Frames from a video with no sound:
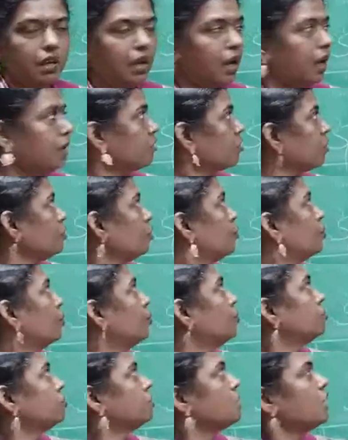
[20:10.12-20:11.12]
is
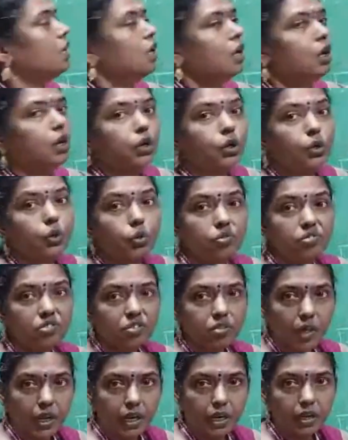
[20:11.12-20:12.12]
used to
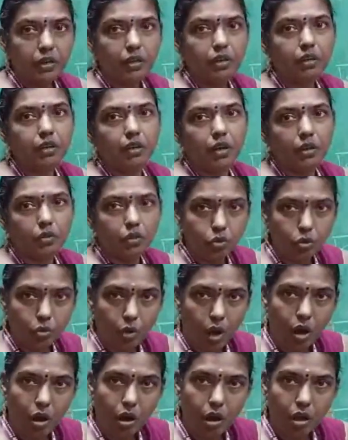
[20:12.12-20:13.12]
send to
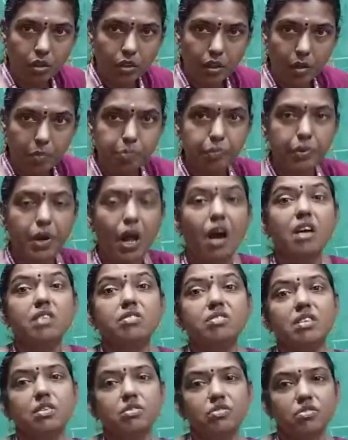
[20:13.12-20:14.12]
all the
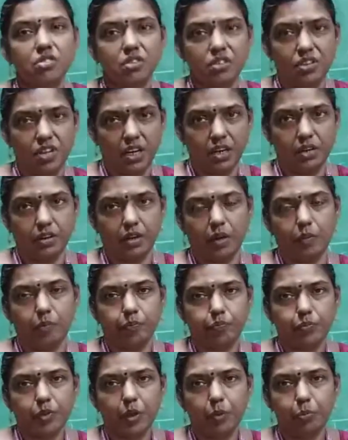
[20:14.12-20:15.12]
processed data.
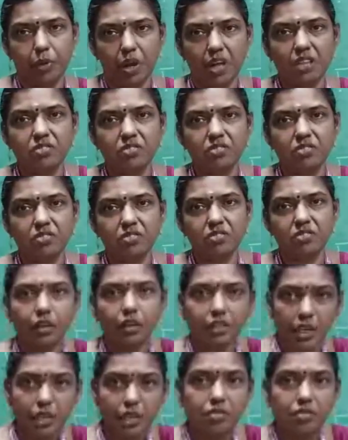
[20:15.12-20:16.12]
Process now,
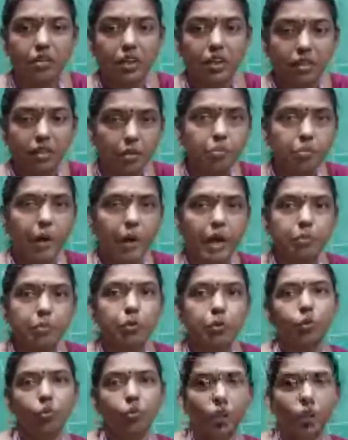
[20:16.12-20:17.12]
these are the
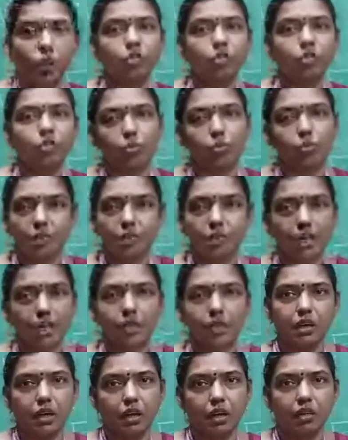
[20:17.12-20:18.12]
backbone work that should be
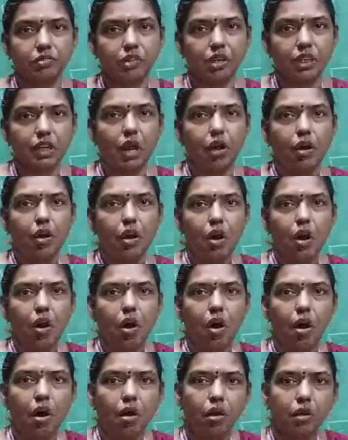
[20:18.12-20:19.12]
taken care of. That.
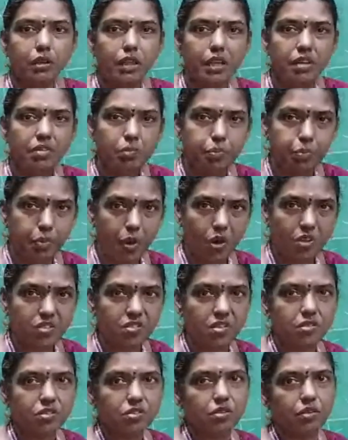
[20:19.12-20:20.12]
All these
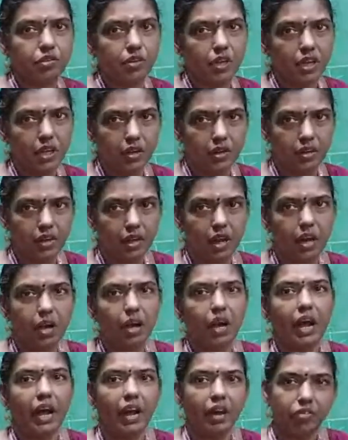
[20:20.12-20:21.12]
processed data
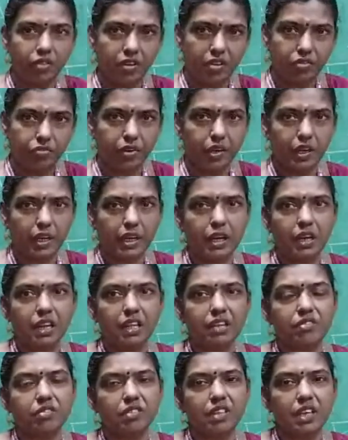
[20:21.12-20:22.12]
after
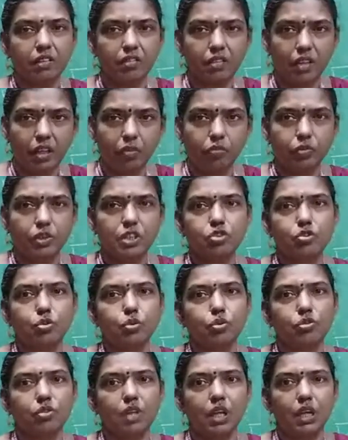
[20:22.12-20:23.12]
finalizing the which
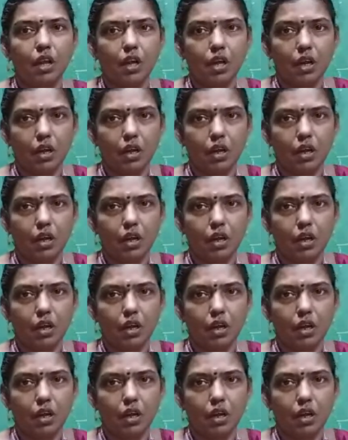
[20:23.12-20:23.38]
user